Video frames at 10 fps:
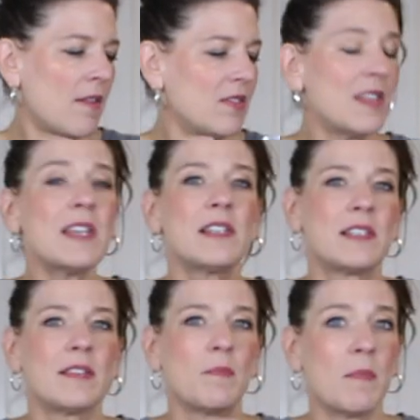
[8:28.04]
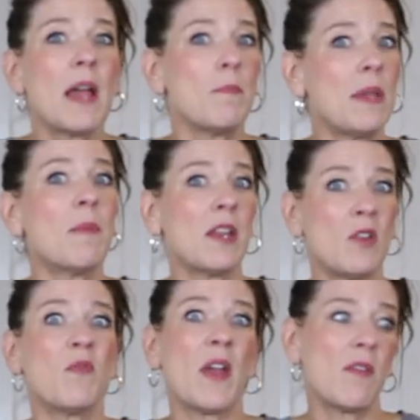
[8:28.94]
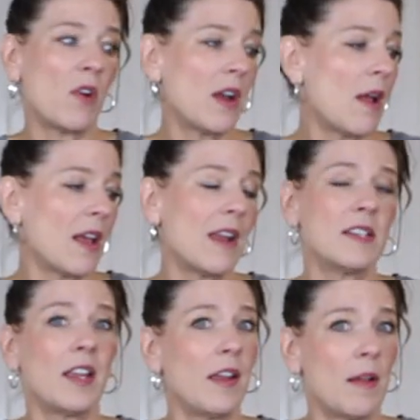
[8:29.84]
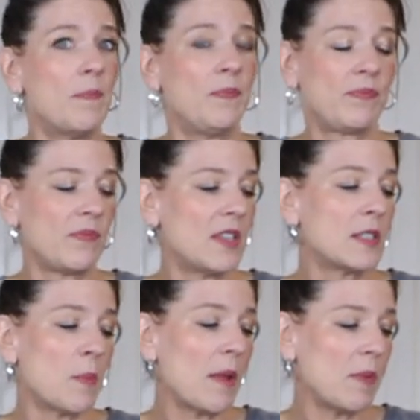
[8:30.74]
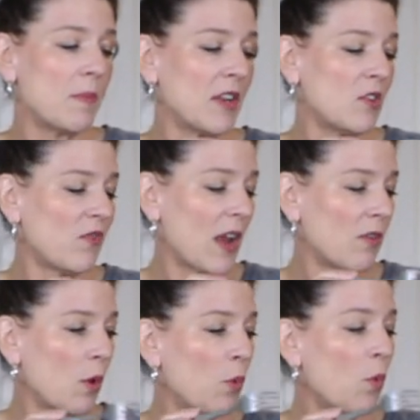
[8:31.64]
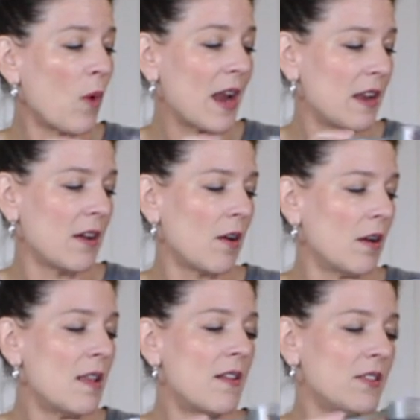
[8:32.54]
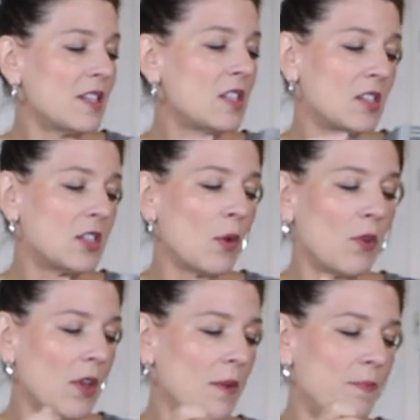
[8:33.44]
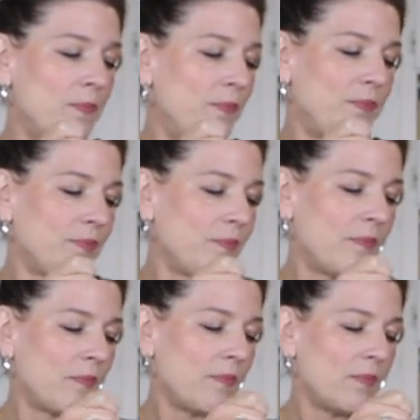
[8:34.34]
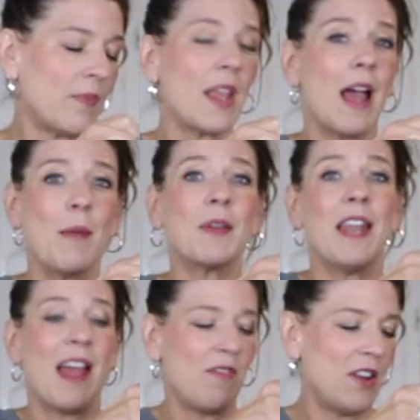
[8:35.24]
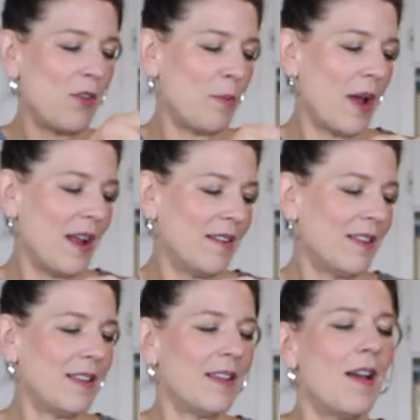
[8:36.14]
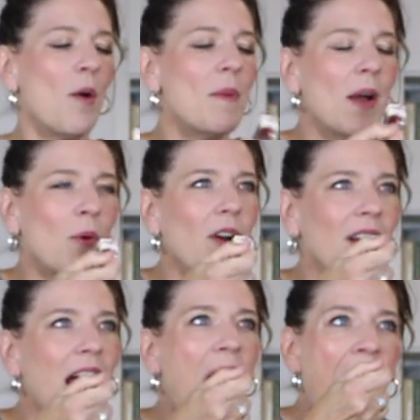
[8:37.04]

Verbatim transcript: this might be my new favorite, I gotta tell you. This might be my new favorite right here. This is so good. I'm gonna have another bite. Oh